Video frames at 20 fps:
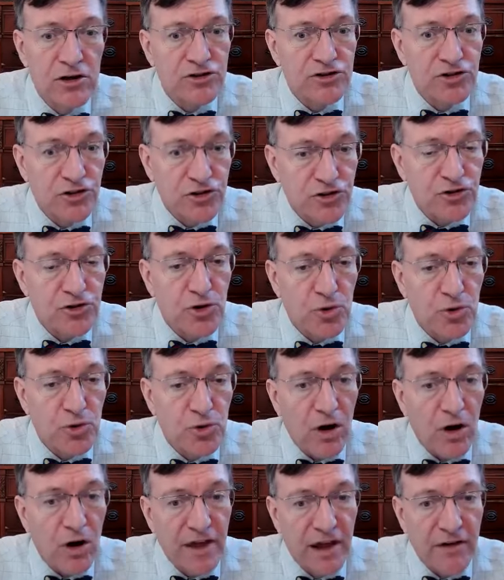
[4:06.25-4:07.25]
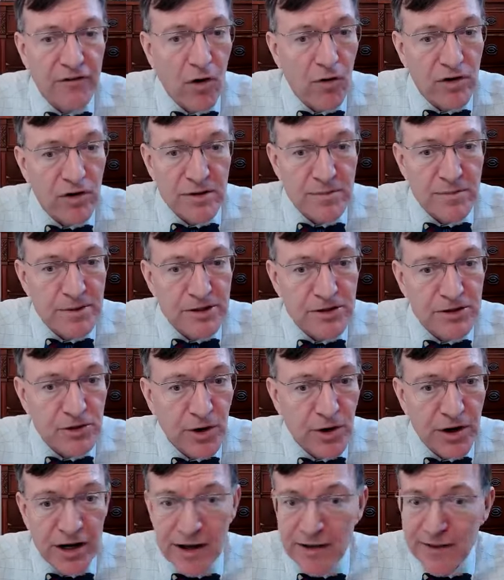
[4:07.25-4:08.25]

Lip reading: to do the work they've already been doing.